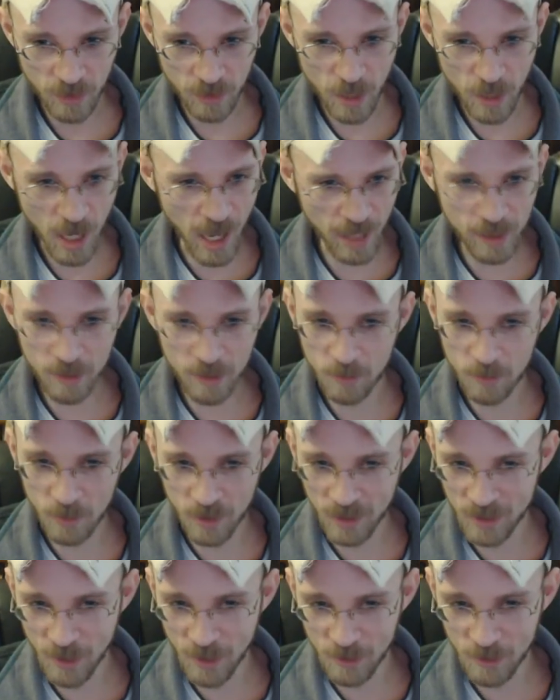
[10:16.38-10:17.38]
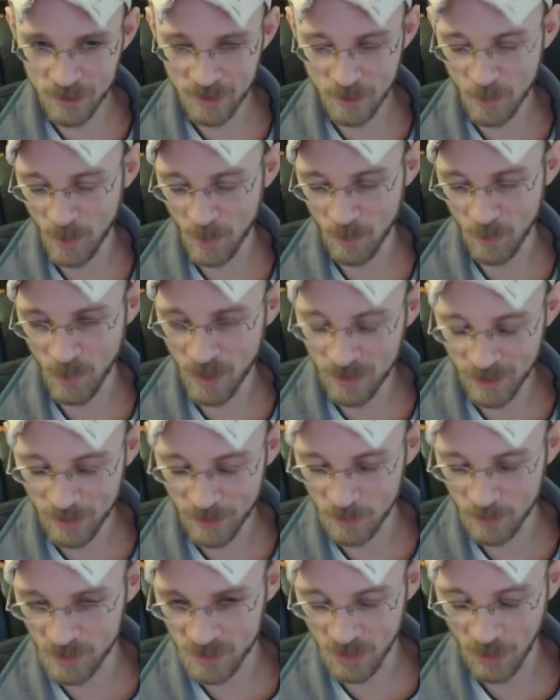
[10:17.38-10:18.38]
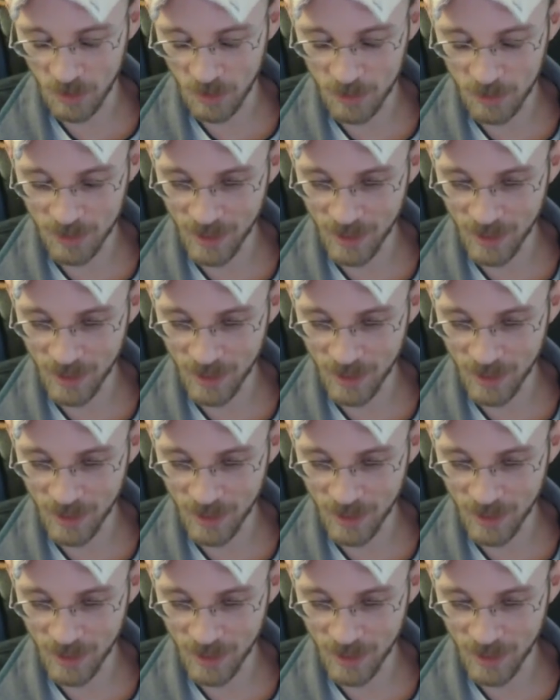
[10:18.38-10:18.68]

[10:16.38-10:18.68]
I didn't really notice it, but apparently it was subtle.